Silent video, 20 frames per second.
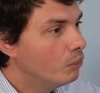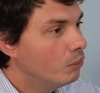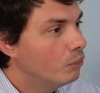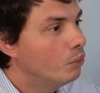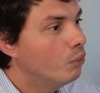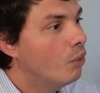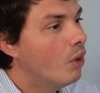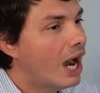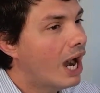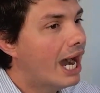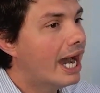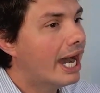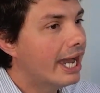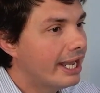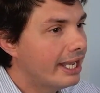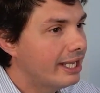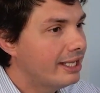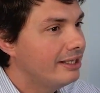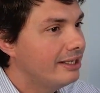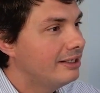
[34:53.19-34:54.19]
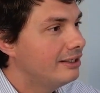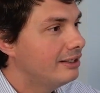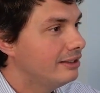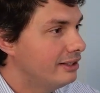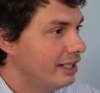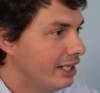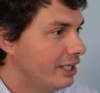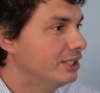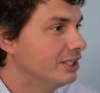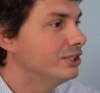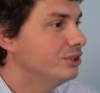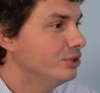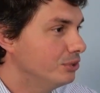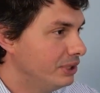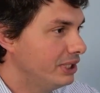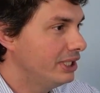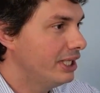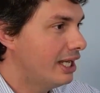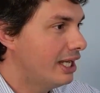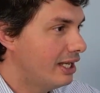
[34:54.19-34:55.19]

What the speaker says: why they are doing that.